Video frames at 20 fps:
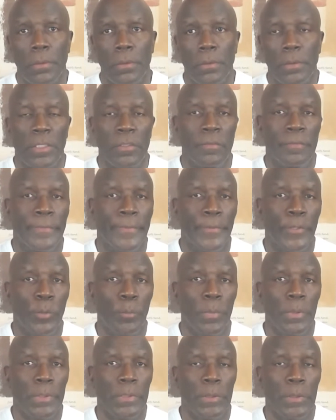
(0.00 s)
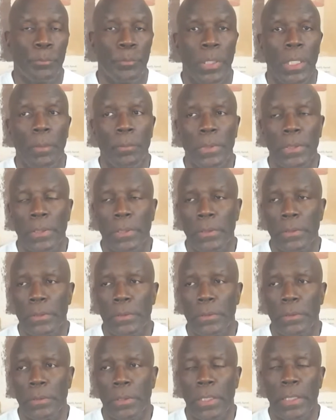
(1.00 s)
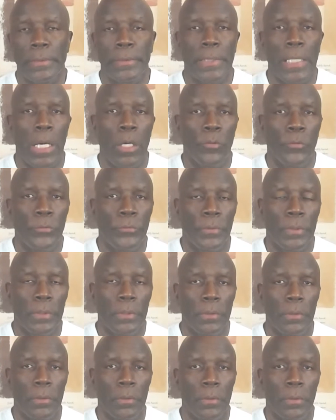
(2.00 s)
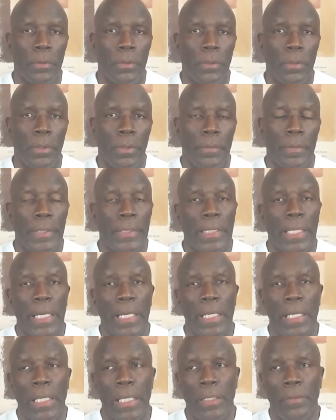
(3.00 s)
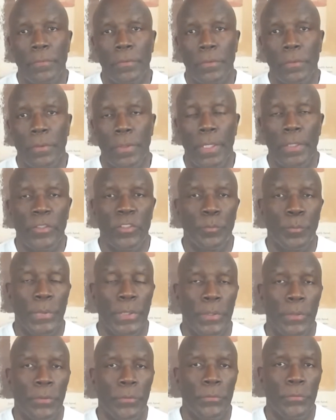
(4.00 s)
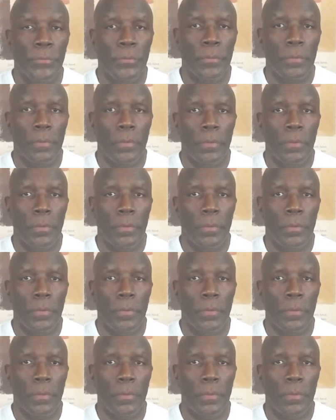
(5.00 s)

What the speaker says: that's verbally, publicly announcing that I have experienced